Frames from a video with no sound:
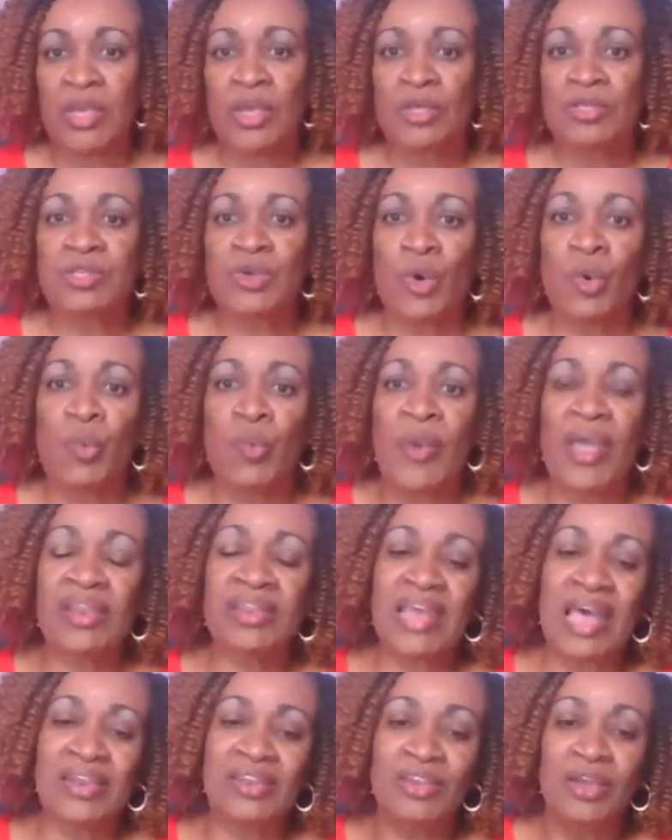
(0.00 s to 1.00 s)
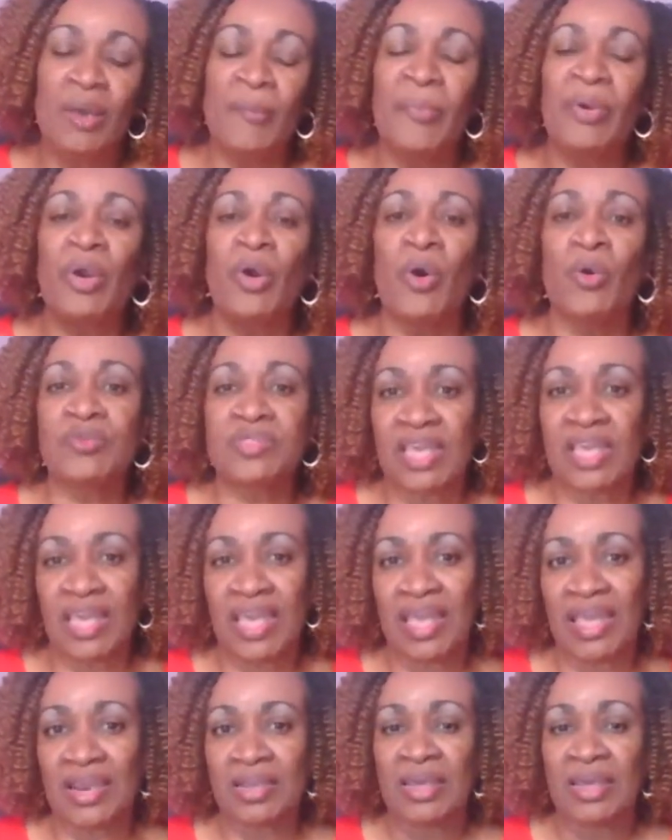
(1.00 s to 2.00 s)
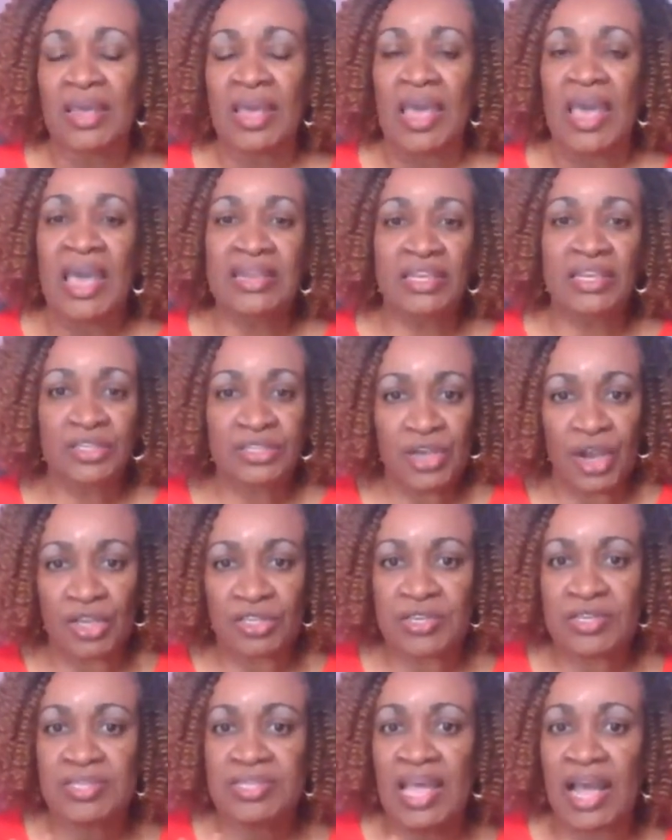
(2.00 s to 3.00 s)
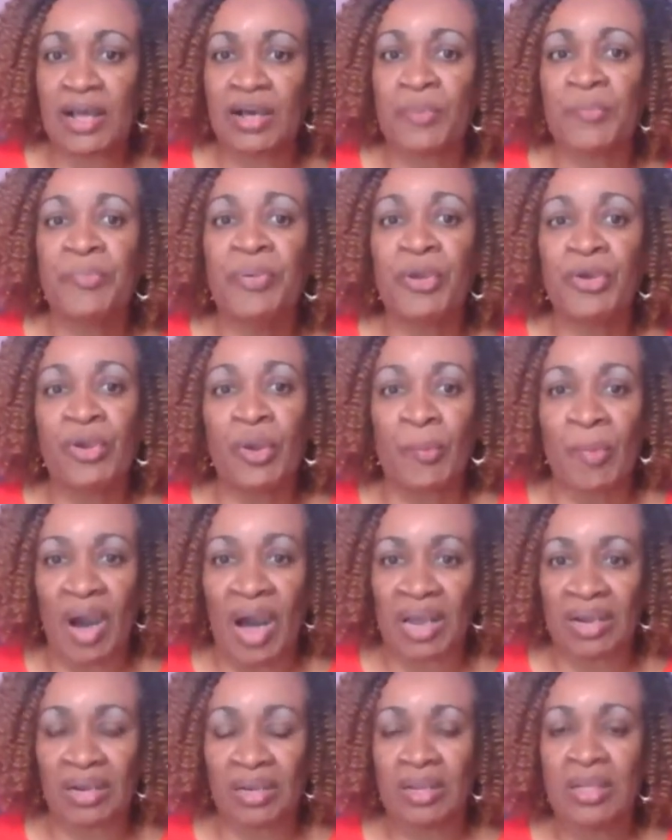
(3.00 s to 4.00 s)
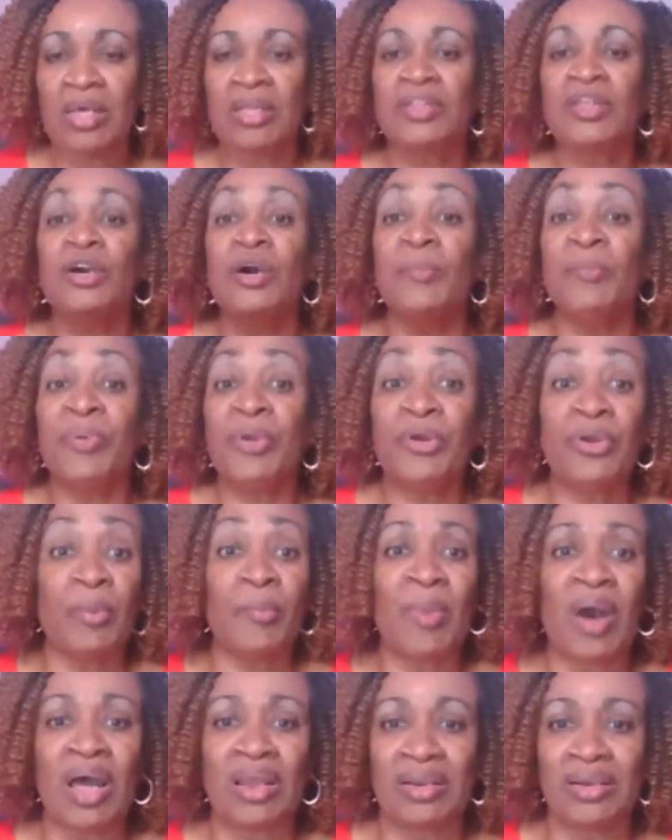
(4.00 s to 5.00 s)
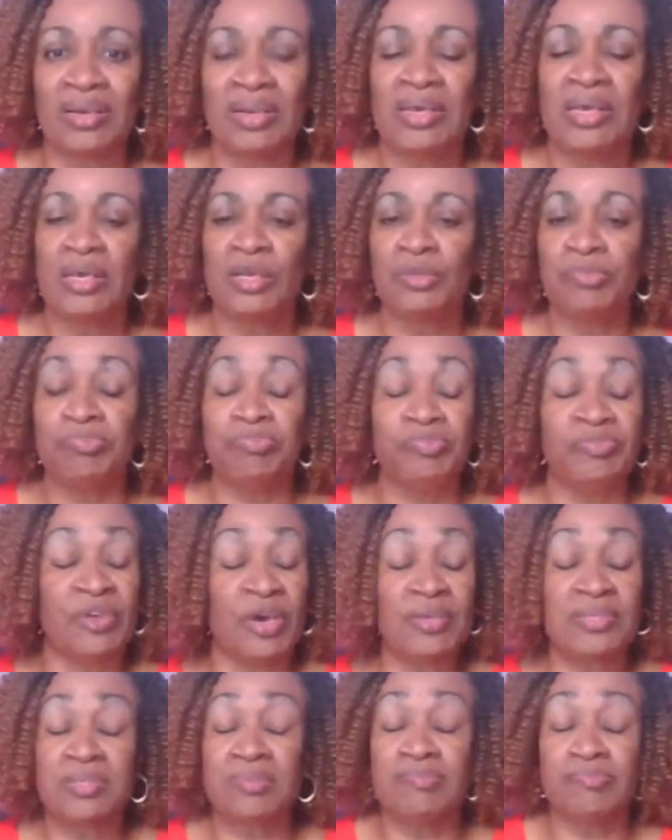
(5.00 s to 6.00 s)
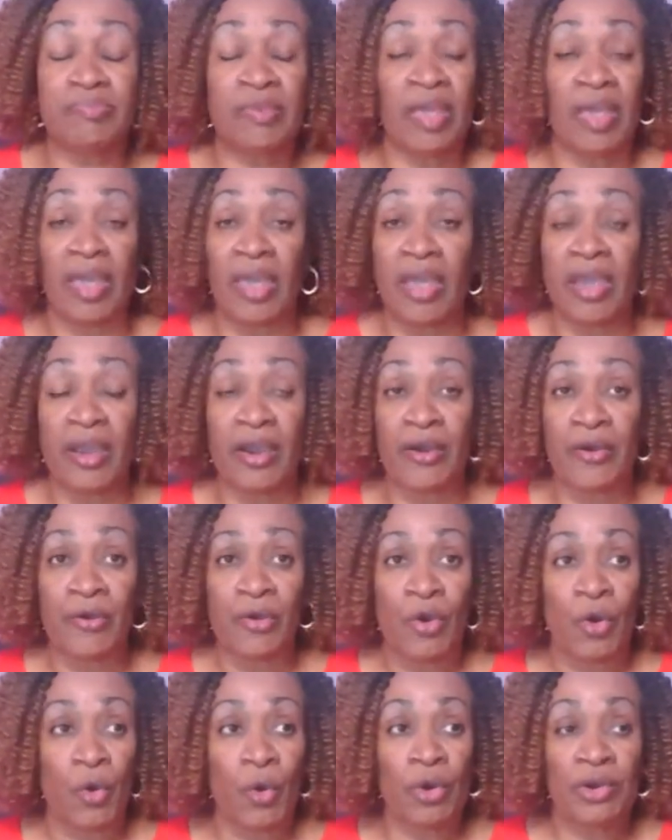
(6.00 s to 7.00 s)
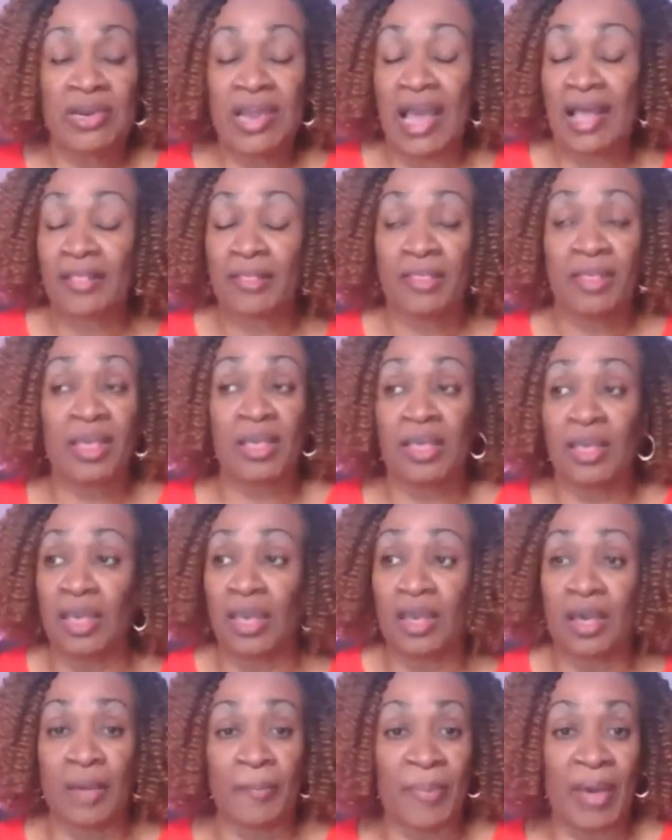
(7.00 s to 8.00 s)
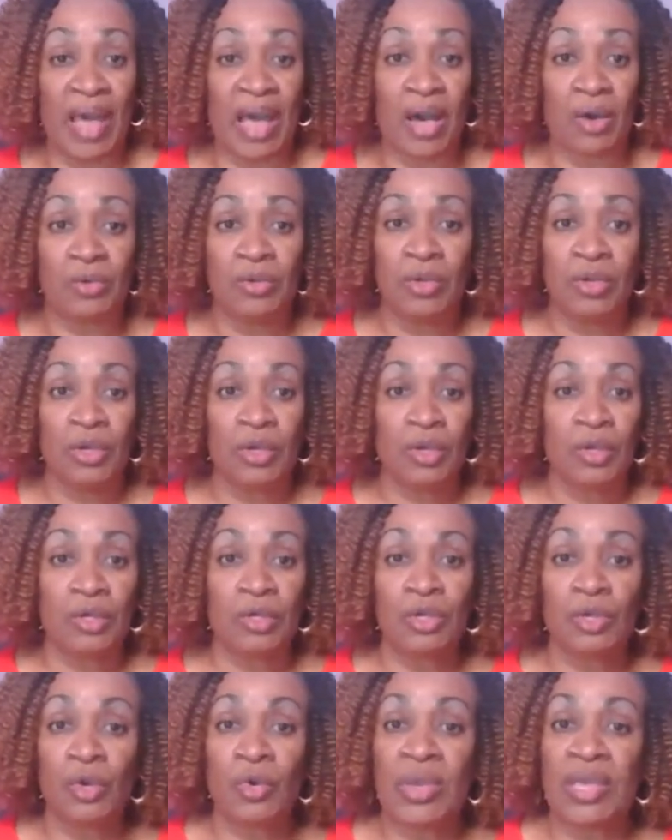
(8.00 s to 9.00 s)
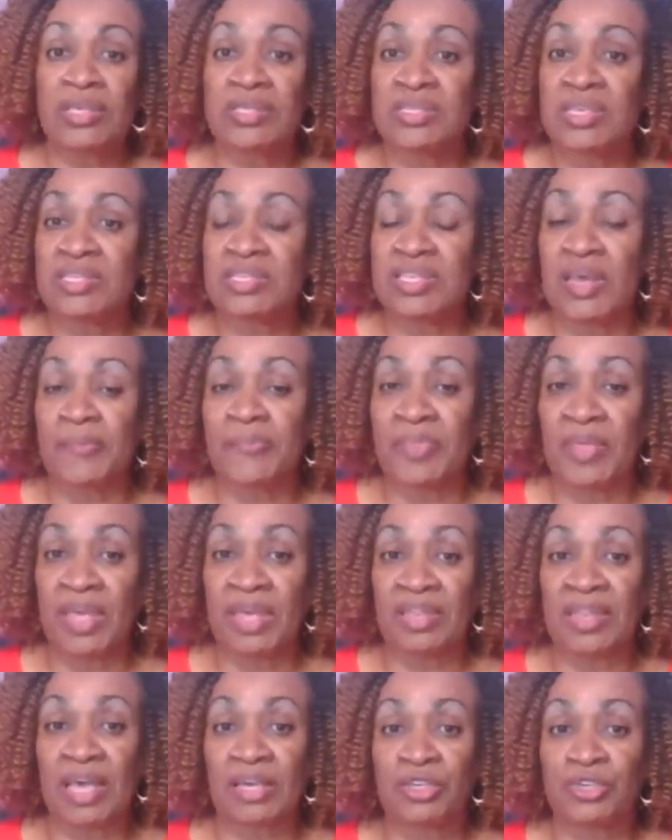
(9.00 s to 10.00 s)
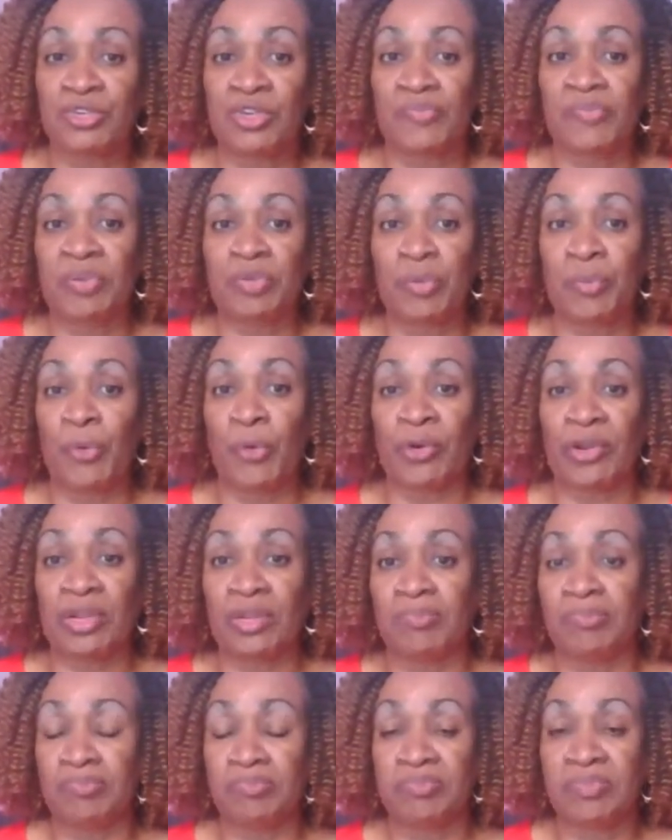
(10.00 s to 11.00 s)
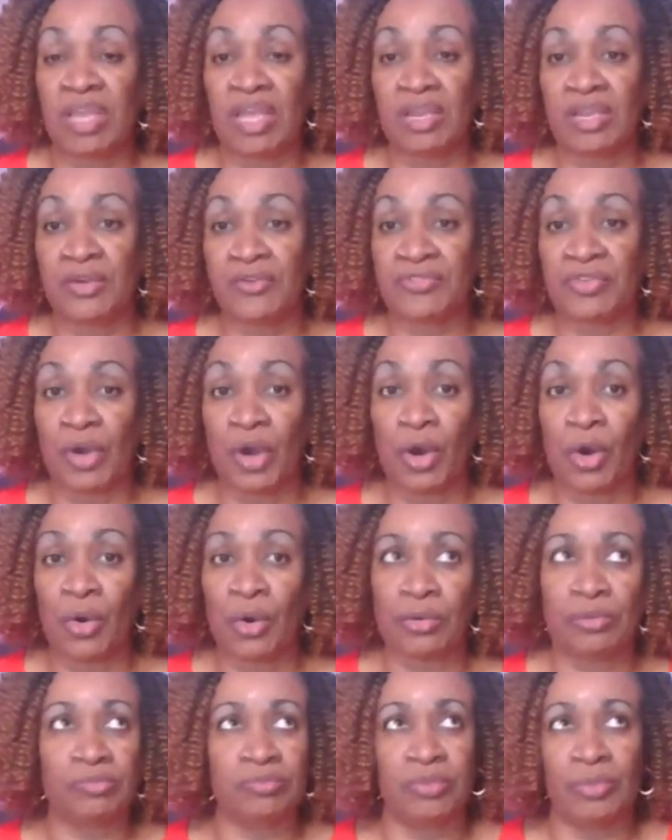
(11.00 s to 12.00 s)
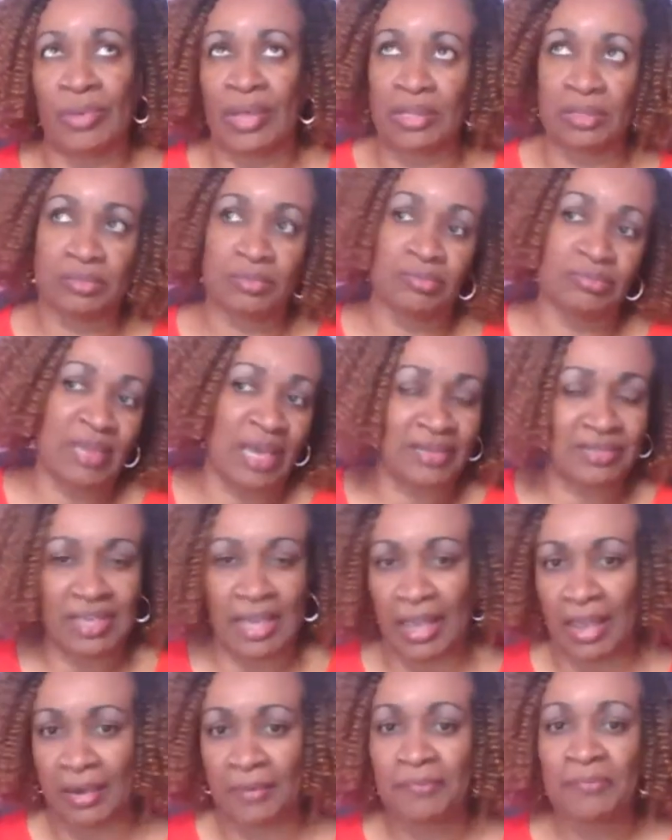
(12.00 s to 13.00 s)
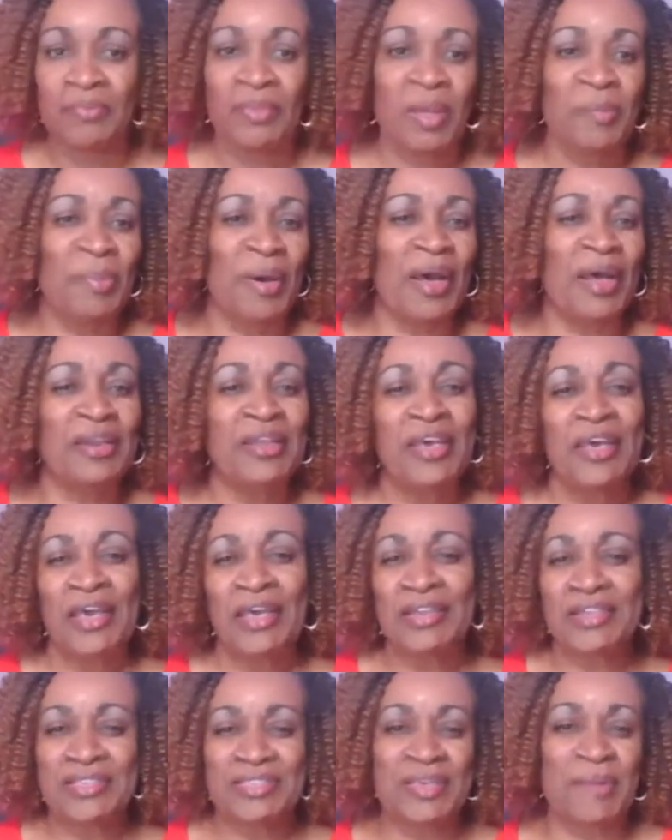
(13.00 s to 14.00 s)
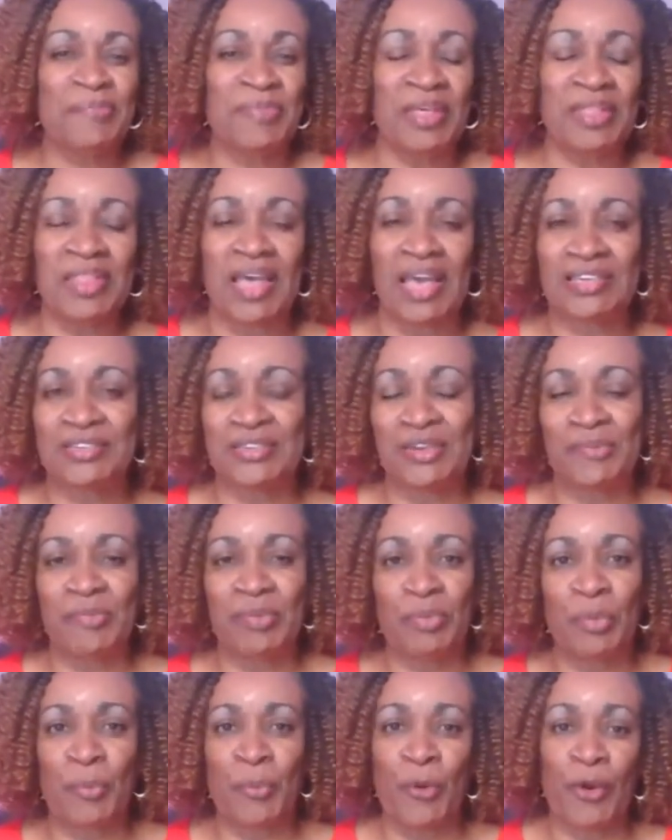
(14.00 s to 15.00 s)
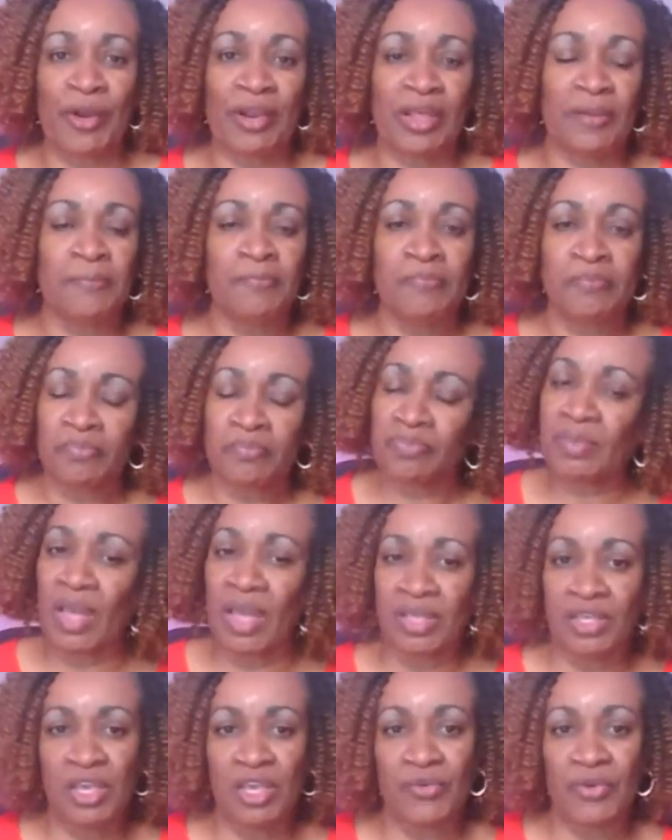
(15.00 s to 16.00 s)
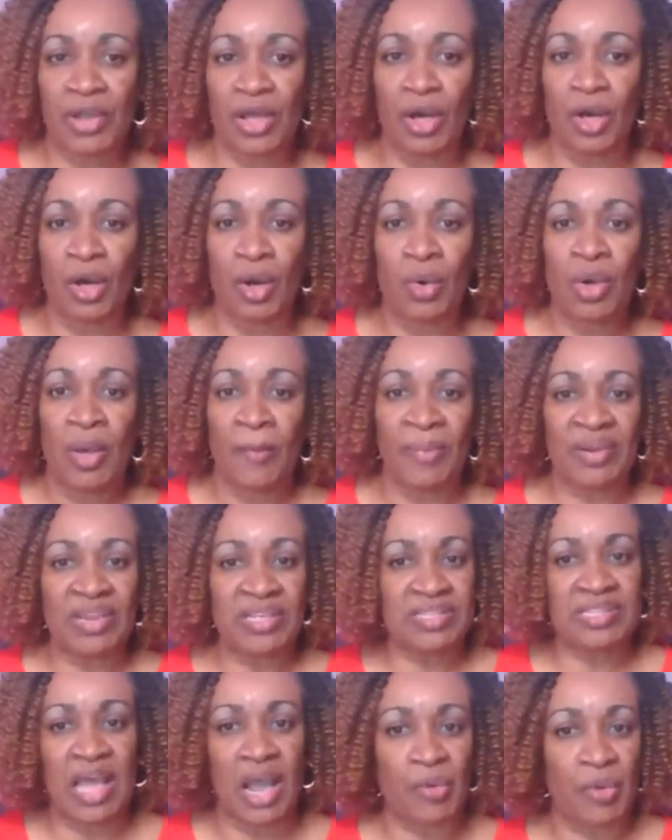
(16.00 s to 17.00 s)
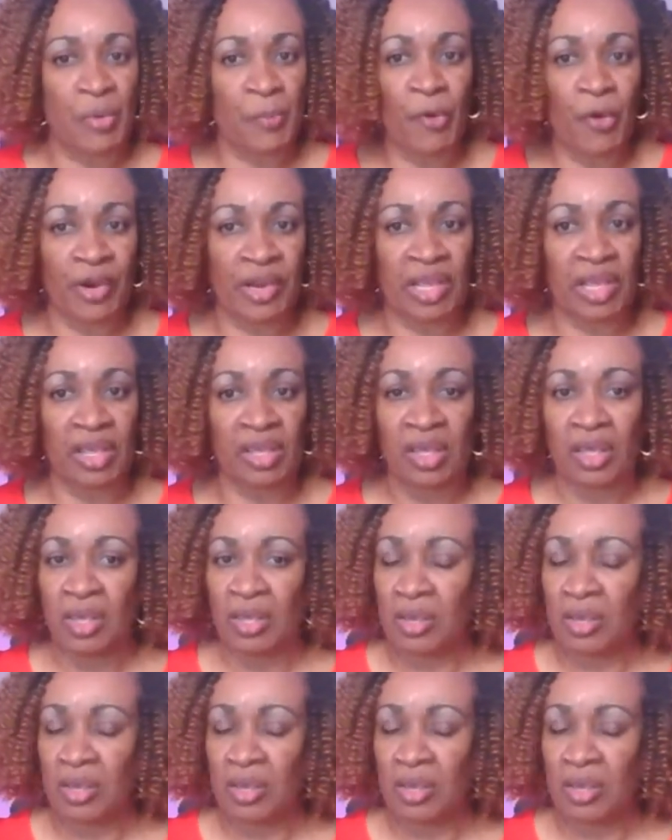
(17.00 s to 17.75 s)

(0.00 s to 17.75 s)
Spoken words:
So when that number goes in and it touches that computer model, the computer model doesn't care or not thinking about, is this something that should have been reported 10 years ago, or, not 10, but it is something that should have been reported a year ago, but it's now reporting.